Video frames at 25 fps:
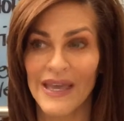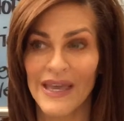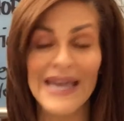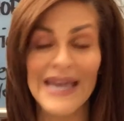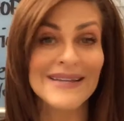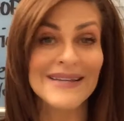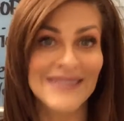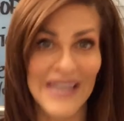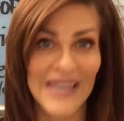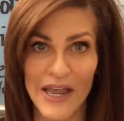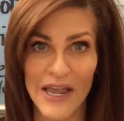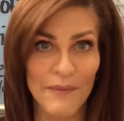
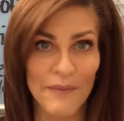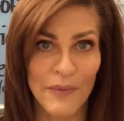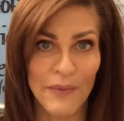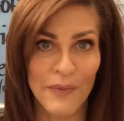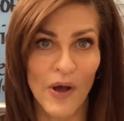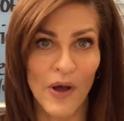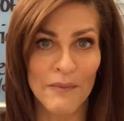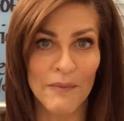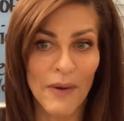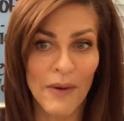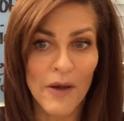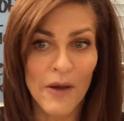
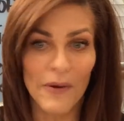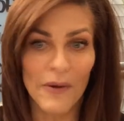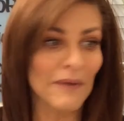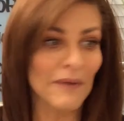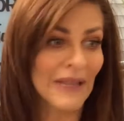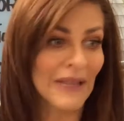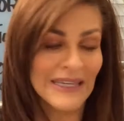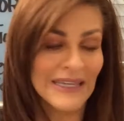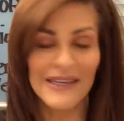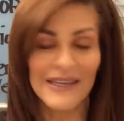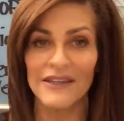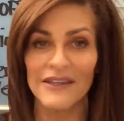example, a ballpark,
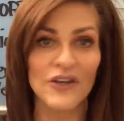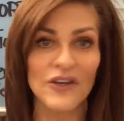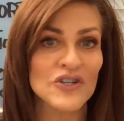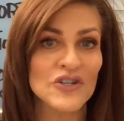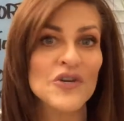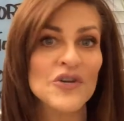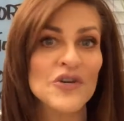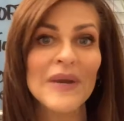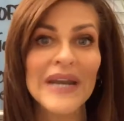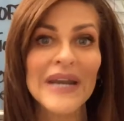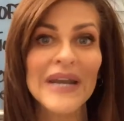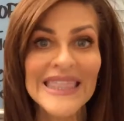like you
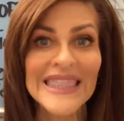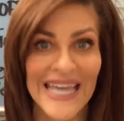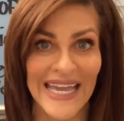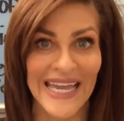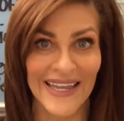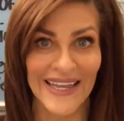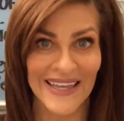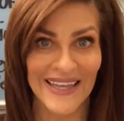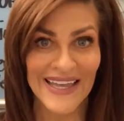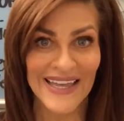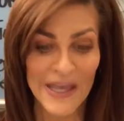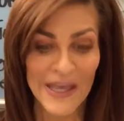could do
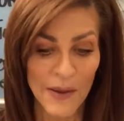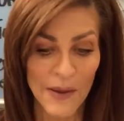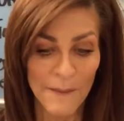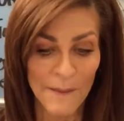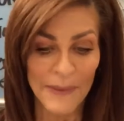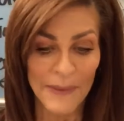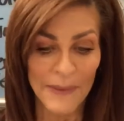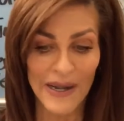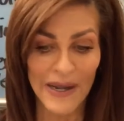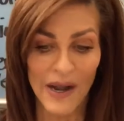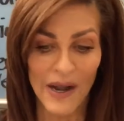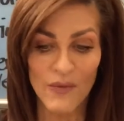anything,
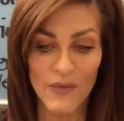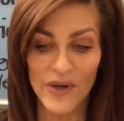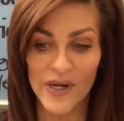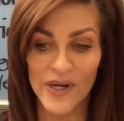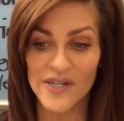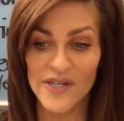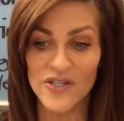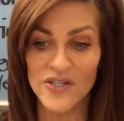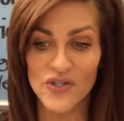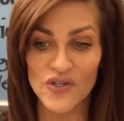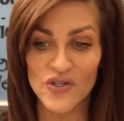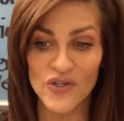but I
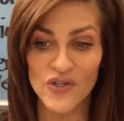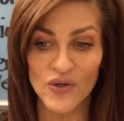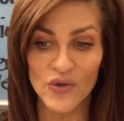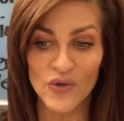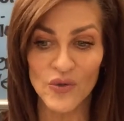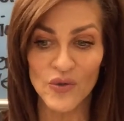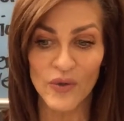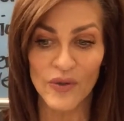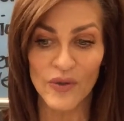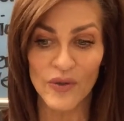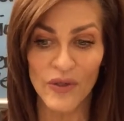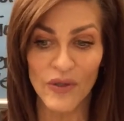wanted to
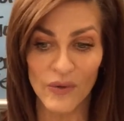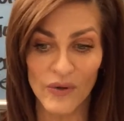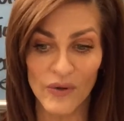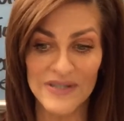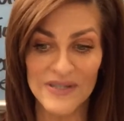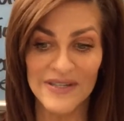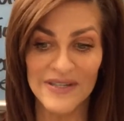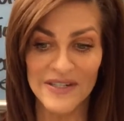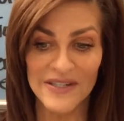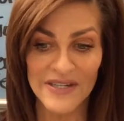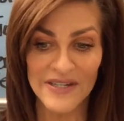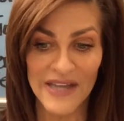do, the
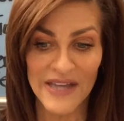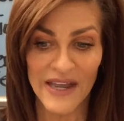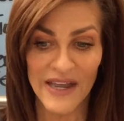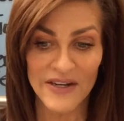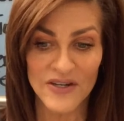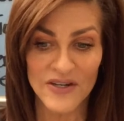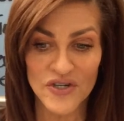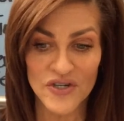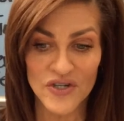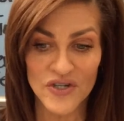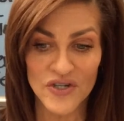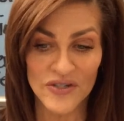Lord said today
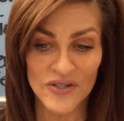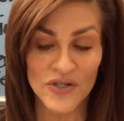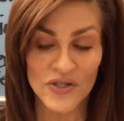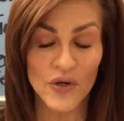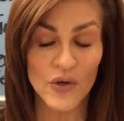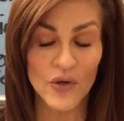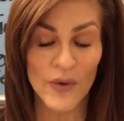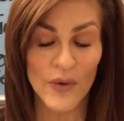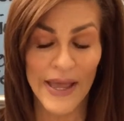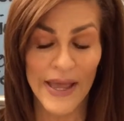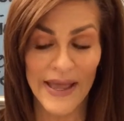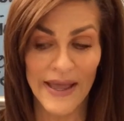to just
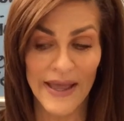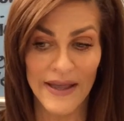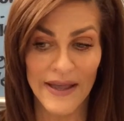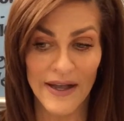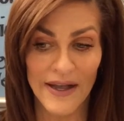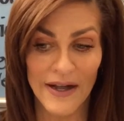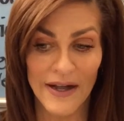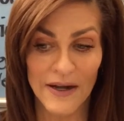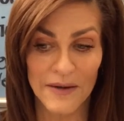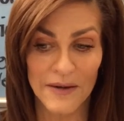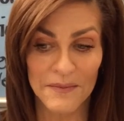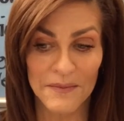do a,
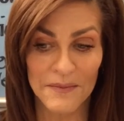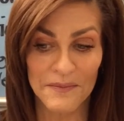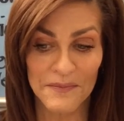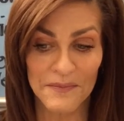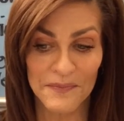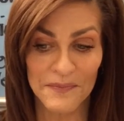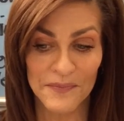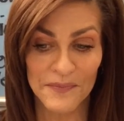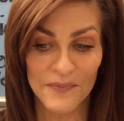um,